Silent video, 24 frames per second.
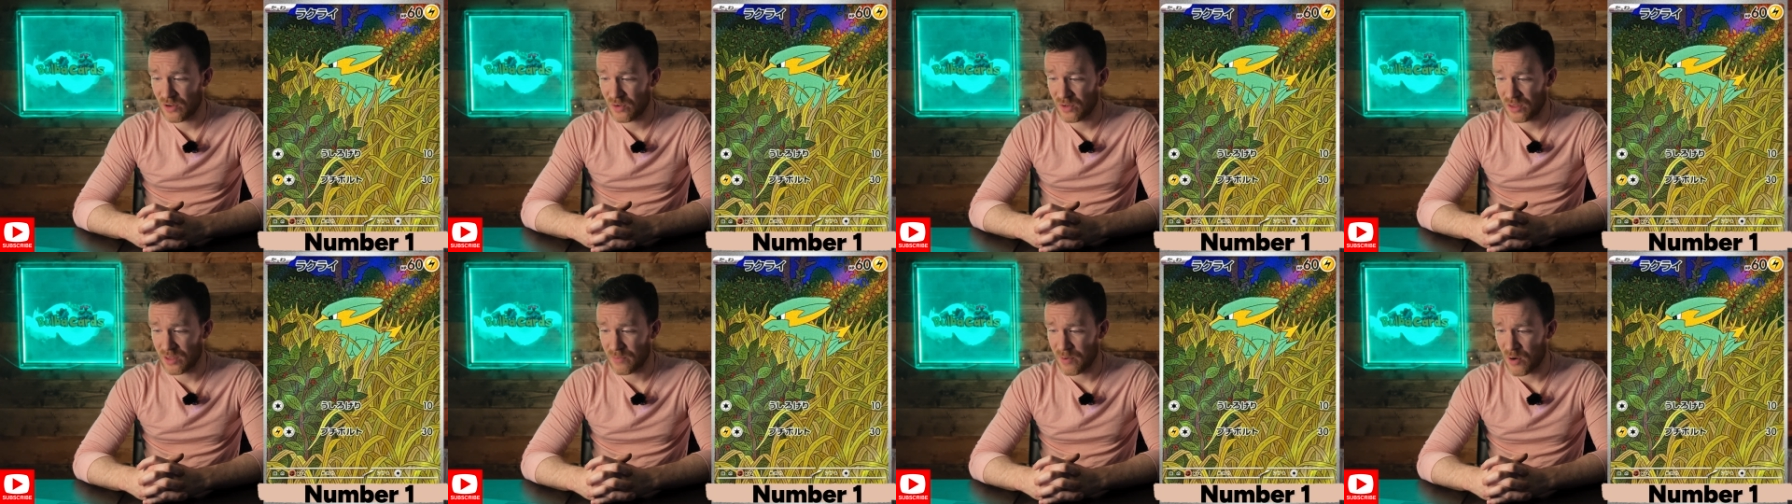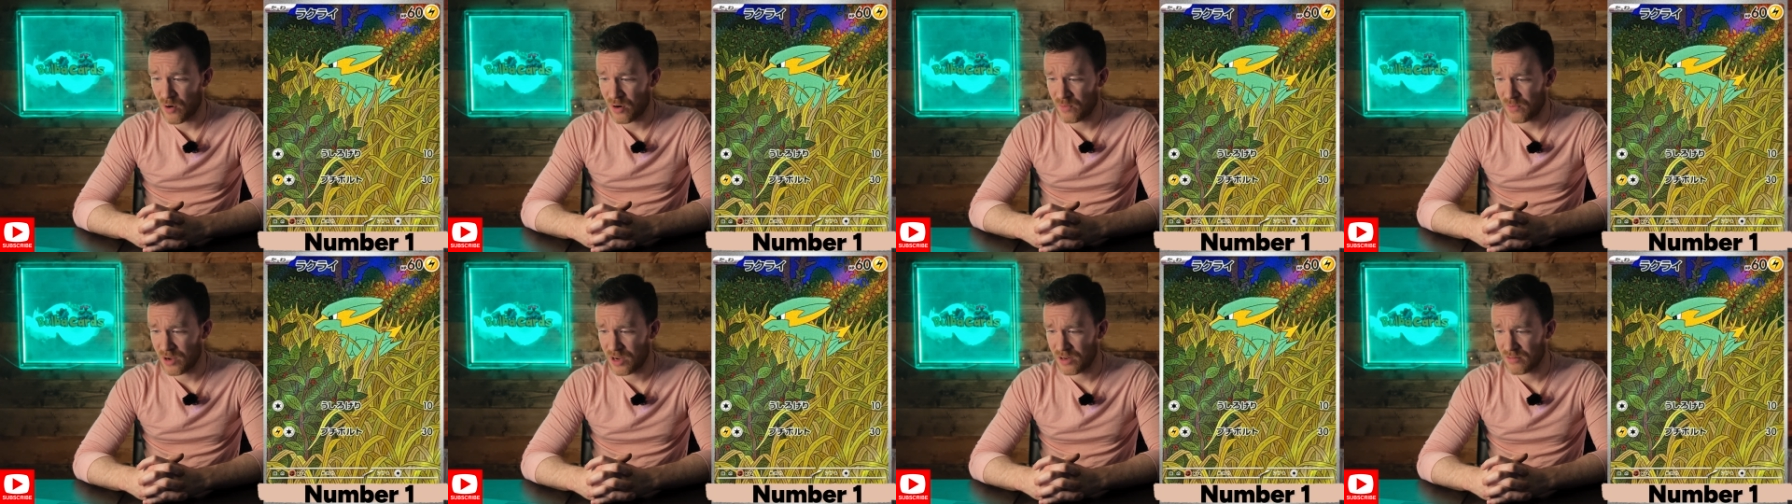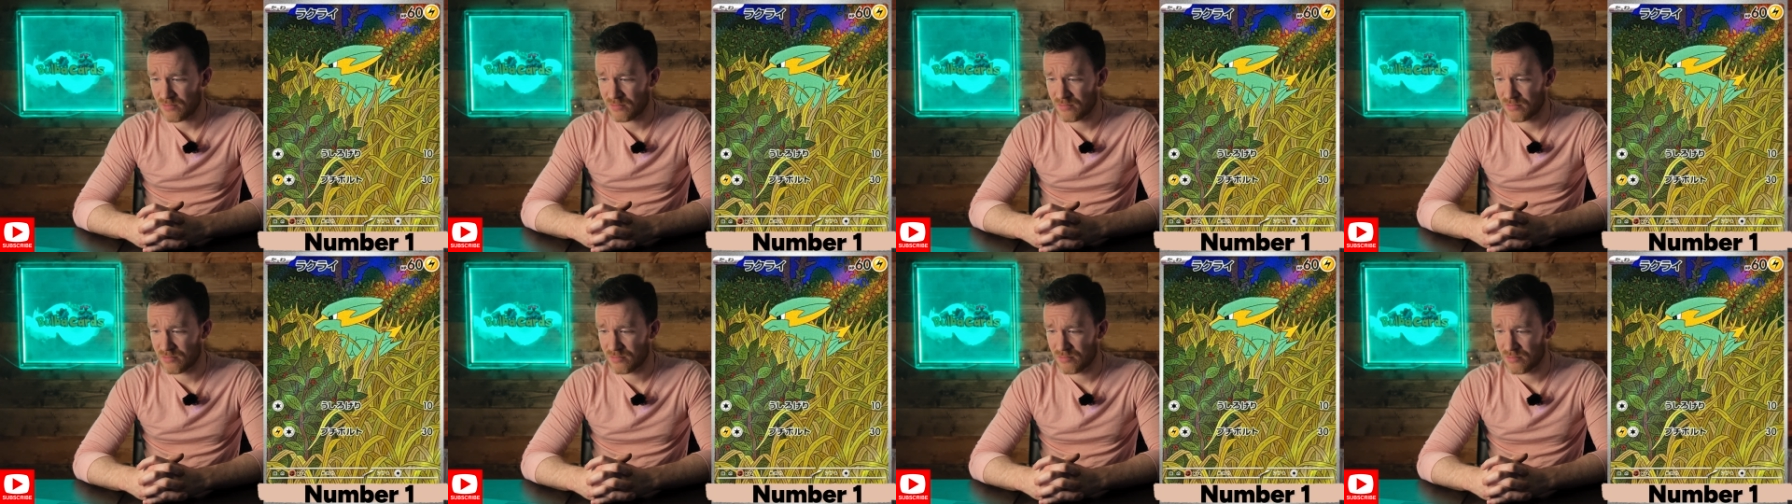with the Pokemon?
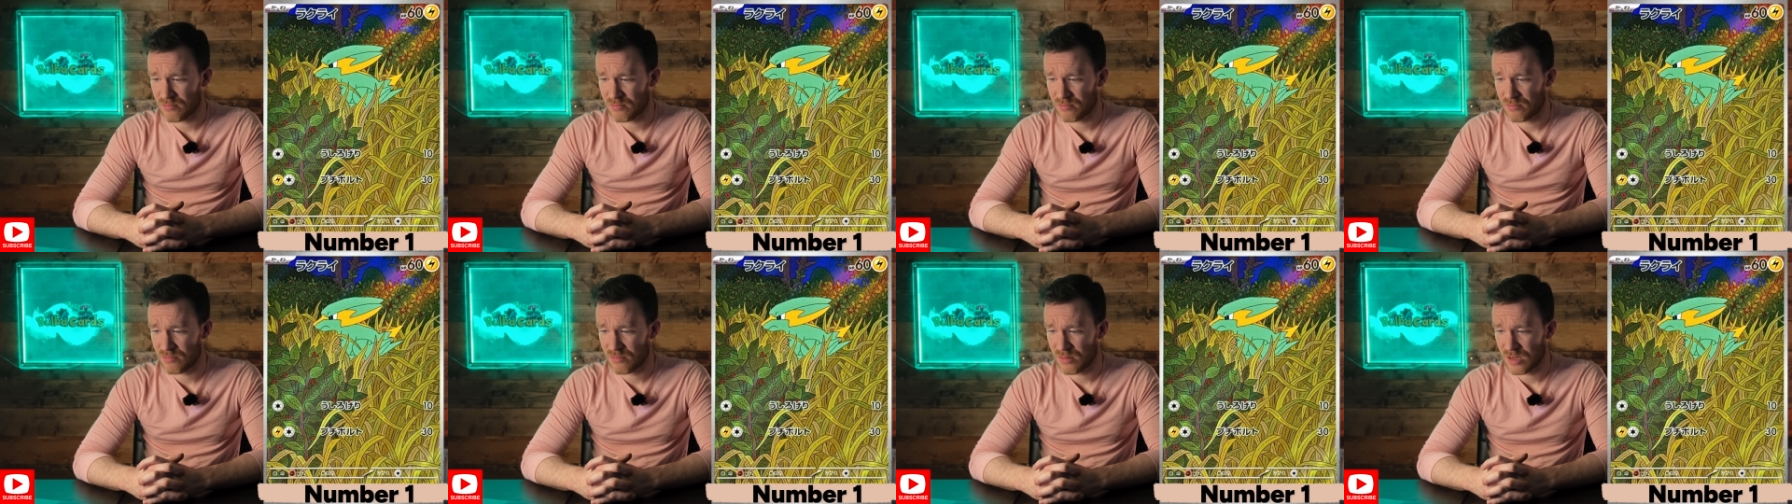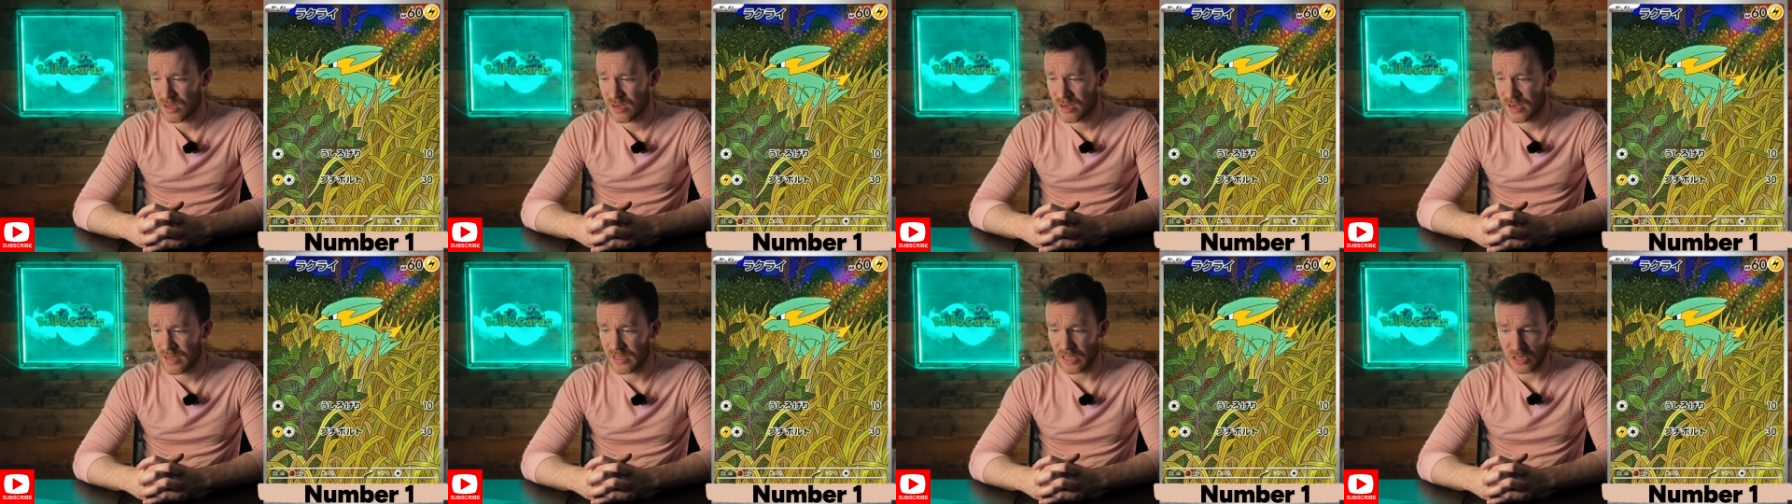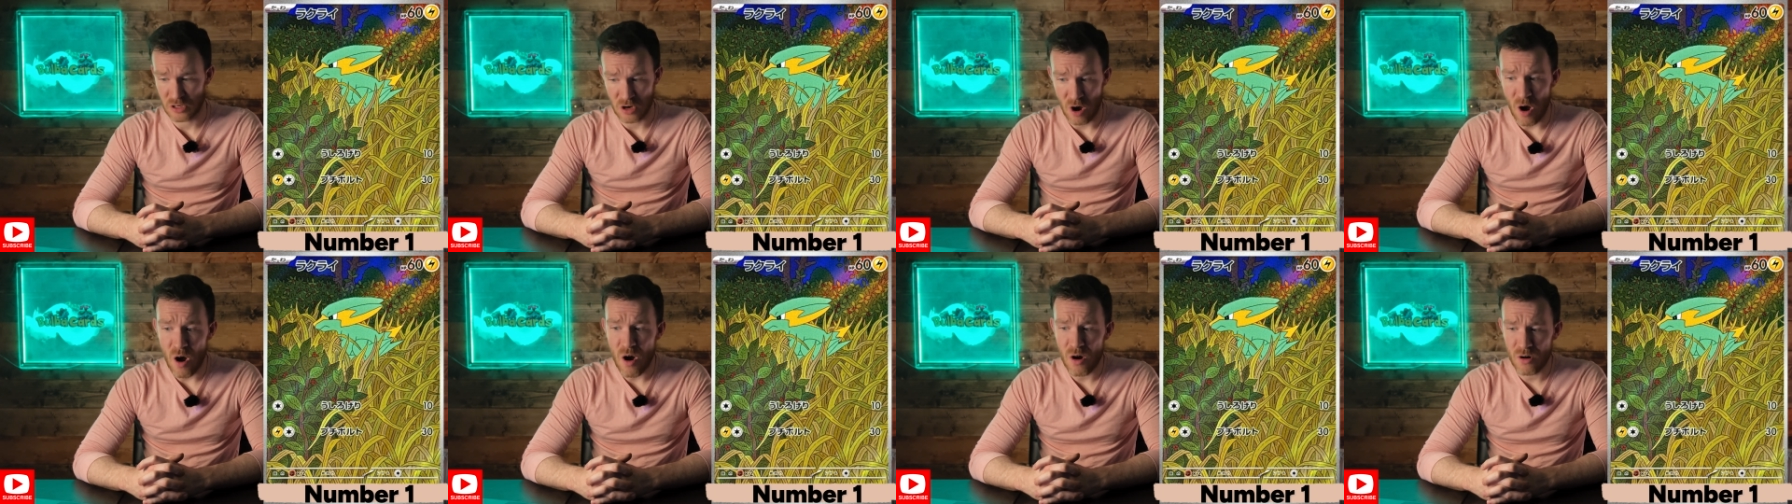It's a
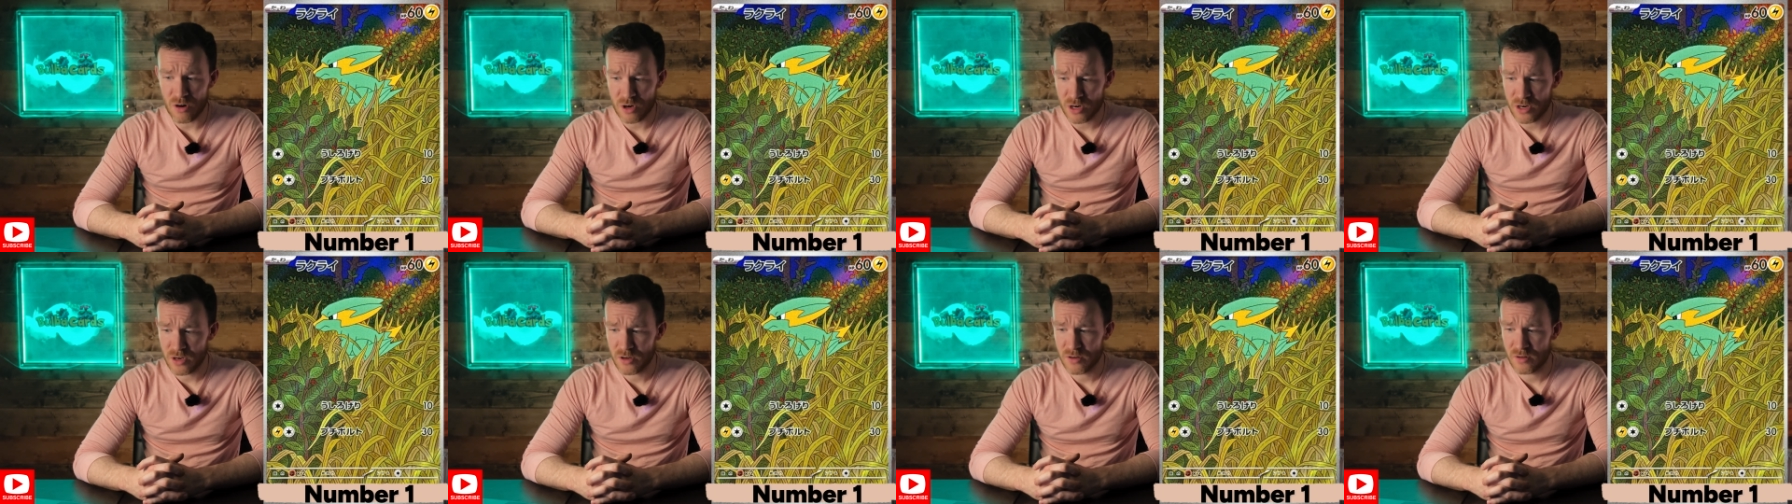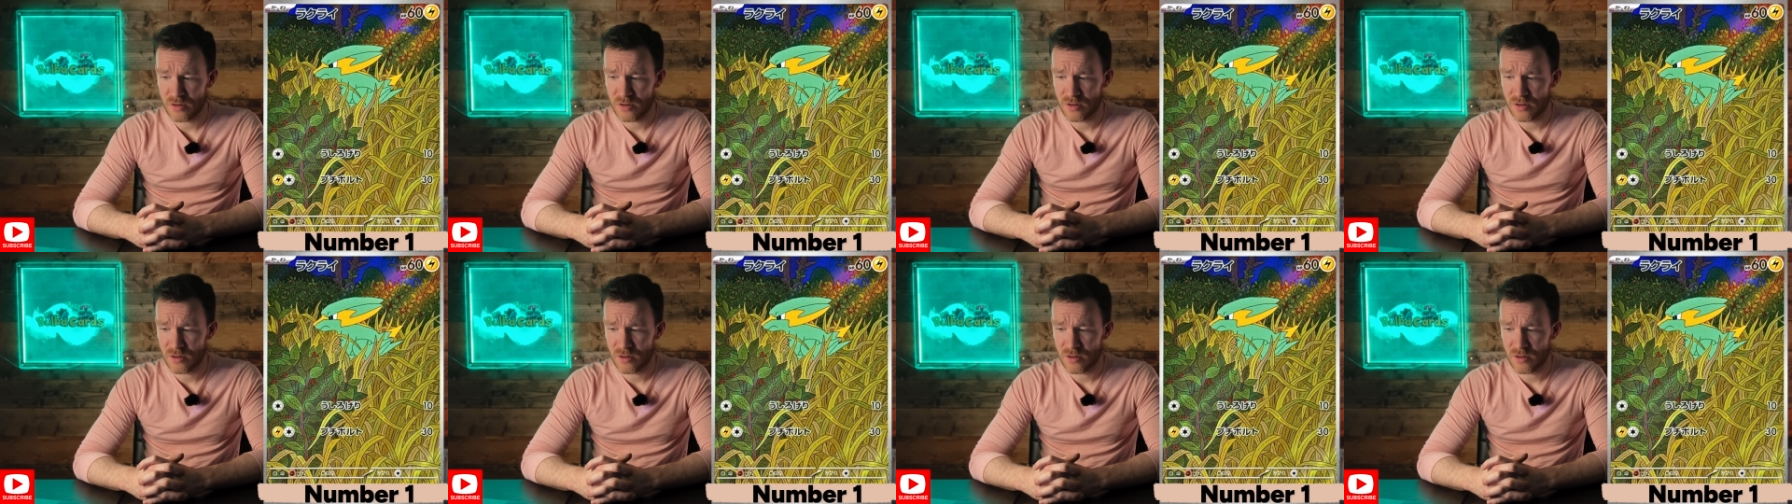dog.